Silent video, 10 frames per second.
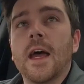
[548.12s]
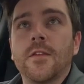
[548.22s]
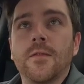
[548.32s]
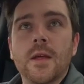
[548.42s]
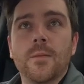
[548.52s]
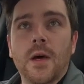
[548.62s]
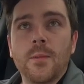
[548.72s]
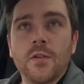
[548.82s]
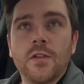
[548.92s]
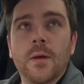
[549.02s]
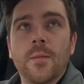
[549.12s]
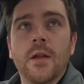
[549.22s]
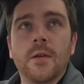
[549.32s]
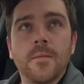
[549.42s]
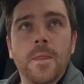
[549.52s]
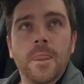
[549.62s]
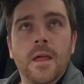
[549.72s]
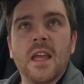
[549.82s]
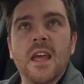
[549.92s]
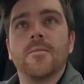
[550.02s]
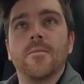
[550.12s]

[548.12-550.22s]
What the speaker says: activate by pushing a button. Again,